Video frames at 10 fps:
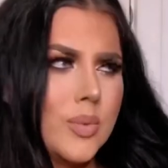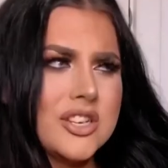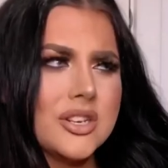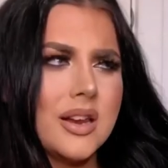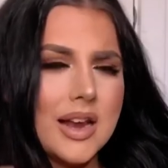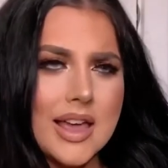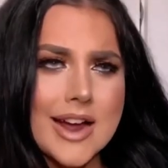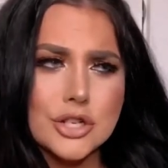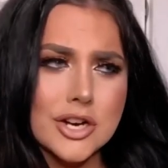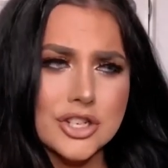which clearly I
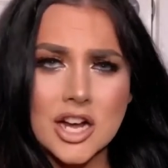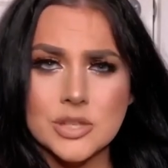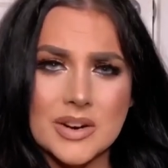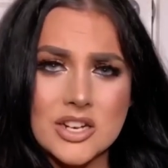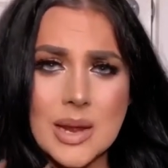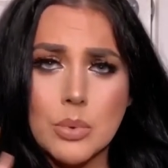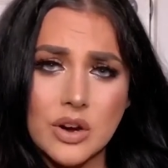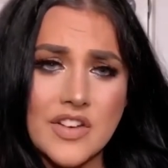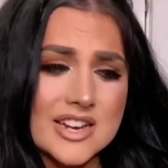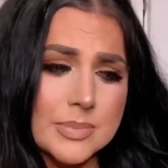don't judge because I bought
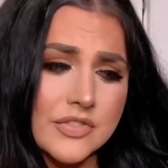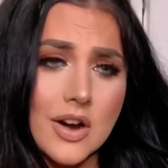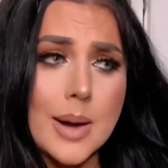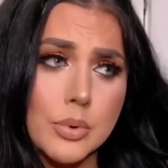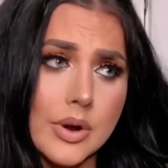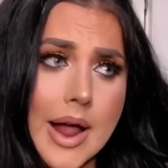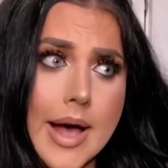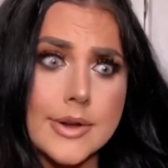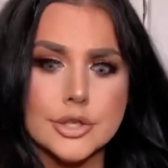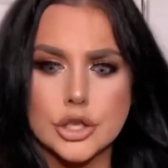a face before I bought a
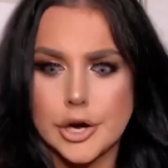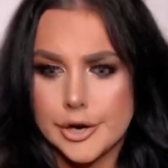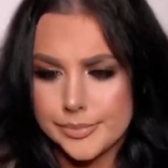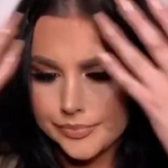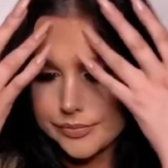house, so.